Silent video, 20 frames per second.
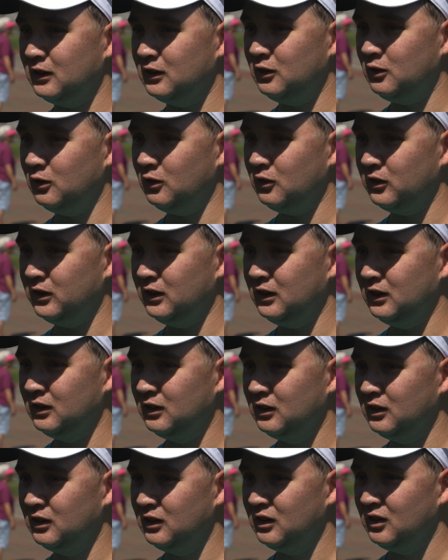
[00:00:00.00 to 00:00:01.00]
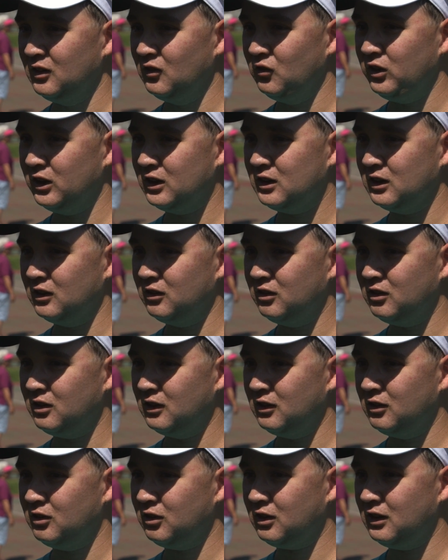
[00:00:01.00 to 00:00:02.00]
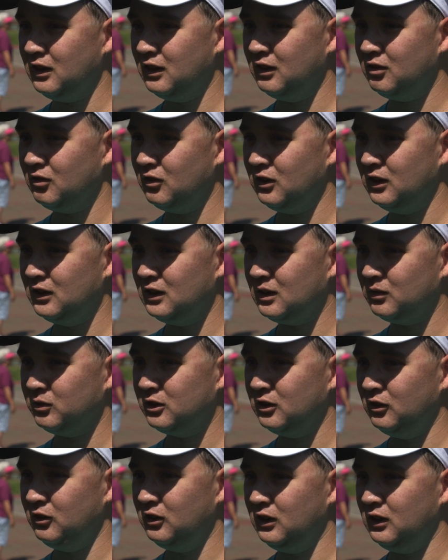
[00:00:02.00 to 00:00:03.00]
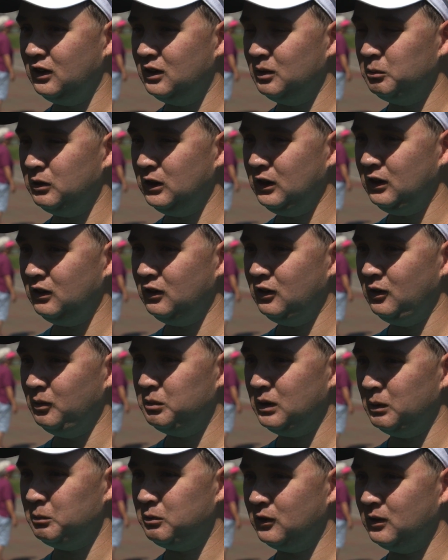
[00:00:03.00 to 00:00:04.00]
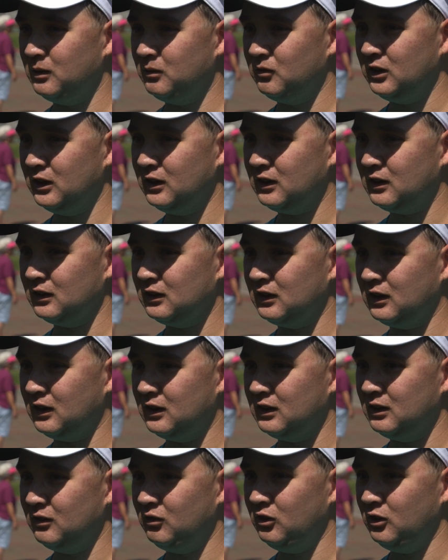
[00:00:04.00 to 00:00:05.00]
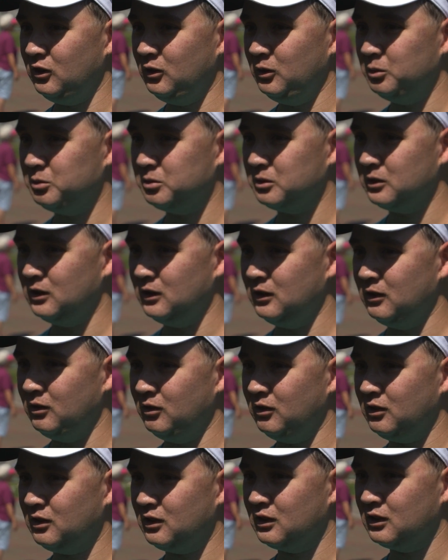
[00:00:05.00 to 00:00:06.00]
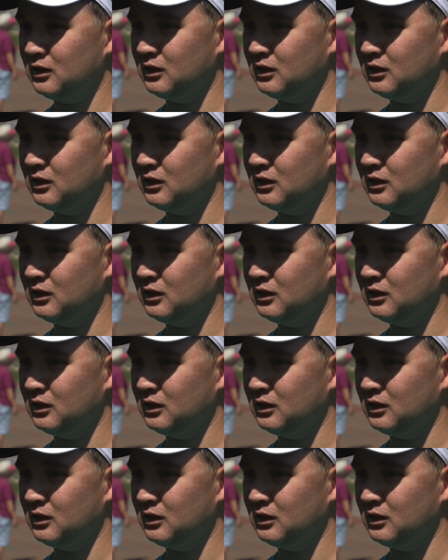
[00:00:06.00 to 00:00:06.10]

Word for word: are doing because this gives me an opportunity to meet new people and make a lot of new friends.